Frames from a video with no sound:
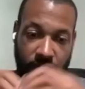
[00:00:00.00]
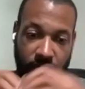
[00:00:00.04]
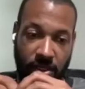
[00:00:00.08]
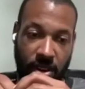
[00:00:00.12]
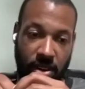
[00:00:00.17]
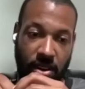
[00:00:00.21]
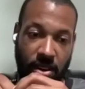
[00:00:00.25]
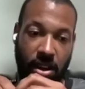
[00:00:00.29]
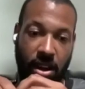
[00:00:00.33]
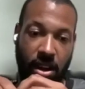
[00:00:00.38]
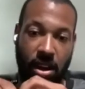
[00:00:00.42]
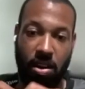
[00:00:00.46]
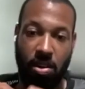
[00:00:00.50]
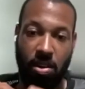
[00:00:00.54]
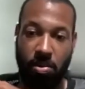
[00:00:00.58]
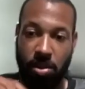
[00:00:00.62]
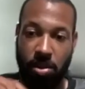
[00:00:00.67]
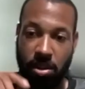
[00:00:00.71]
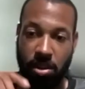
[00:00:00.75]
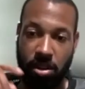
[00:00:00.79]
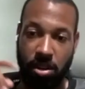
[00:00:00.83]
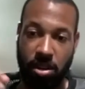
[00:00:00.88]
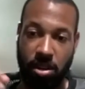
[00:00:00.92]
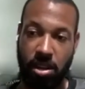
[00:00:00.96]
figure out how are
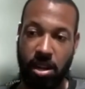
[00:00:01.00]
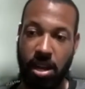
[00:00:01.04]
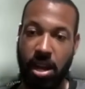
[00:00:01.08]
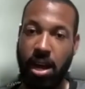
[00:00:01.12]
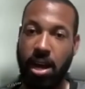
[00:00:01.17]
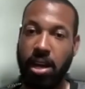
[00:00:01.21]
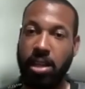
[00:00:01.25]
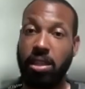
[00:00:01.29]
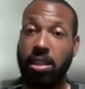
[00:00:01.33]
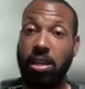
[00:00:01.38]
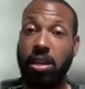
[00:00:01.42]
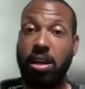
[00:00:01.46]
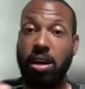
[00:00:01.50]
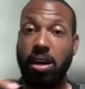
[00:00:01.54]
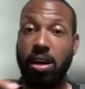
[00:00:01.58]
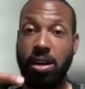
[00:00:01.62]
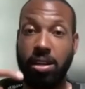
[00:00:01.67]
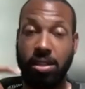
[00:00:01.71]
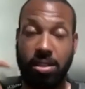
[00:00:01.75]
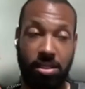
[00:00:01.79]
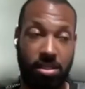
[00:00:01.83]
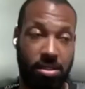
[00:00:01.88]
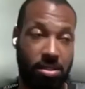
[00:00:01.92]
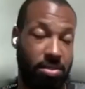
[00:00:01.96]
we going to hide the
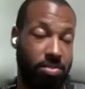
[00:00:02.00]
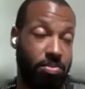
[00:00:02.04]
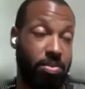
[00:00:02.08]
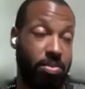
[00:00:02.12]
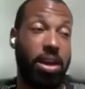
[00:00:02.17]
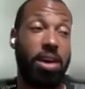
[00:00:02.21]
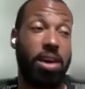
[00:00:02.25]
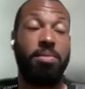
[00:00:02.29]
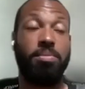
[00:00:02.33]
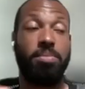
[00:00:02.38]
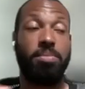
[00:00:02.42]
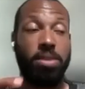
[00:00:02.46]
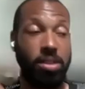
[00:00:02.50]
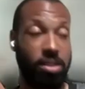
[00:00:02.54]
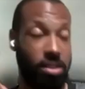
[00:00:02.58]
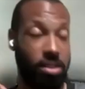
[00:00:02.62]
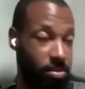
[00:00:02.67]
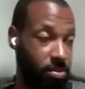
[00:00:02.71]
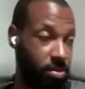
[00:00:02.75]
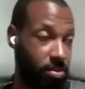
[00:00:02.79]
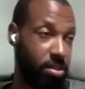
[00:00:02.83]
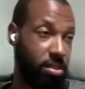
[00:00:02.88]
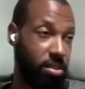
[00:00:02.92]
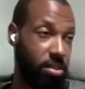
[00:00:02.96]
cuts. And we had a
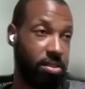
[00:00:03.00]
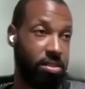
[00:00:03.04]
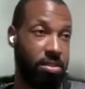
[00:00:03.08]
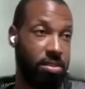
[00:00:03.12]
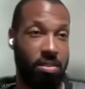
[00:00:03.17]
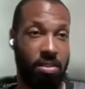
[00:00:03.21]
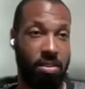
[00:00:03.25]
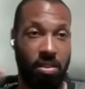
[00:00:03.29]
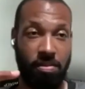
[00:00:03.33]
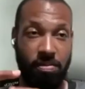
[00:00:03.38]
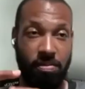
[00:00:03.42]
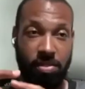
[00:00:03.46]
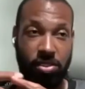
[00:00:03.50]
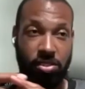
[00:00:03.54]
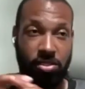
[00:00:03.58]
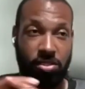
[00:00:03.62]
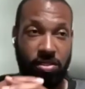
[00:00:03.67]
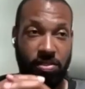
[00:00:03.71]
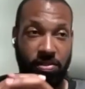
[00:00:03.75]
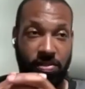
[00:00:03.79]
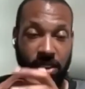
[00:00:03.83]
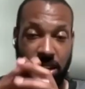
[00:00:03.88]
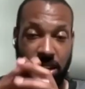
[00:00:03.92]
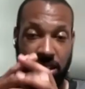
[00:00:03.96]
meeting with, you know, our
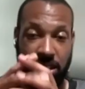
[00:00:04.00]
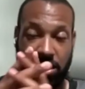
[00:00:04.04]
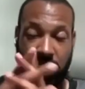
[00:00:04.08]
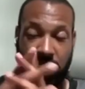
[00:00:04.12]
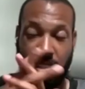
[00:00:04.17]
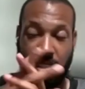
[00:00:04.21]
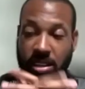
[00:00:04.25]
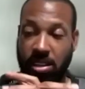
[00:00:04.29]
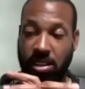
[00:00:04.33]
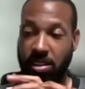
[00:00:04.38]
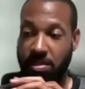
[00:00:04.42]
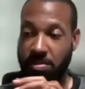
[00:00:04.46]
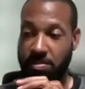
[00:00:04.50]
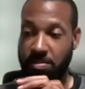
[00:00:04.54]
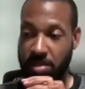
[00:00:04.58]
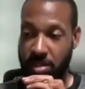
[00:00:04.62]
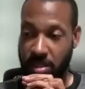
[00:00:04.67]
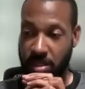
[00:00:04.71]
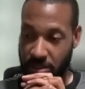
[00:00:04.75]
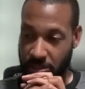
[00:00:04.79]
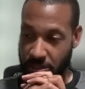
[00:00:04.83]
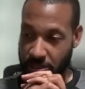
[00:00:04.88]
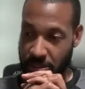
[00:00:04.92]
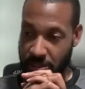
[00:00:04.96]
visual effects team.
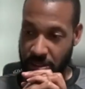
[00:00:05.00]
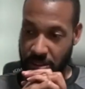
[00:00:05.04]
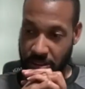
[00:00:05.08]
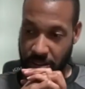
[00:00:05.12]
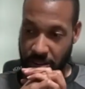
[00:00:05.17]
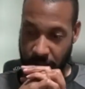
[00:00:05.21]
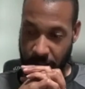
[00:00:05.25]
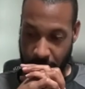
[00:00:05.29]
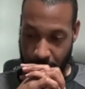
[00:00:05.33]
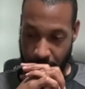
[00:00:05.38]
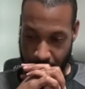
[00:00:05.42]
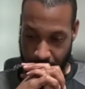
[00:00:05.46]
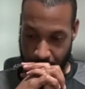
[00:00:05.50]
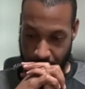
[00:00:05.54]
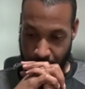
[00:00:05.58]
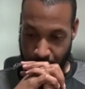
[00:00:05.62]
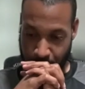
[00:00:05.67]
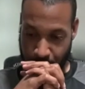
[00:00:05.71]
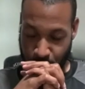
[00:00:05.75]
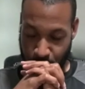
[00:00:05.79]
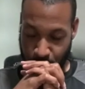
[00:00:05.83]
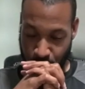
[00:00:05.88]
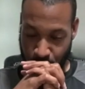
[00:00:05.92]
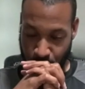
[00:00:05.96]

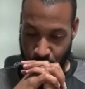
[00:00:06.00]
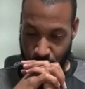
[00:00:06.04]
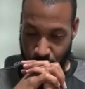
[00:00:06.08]
So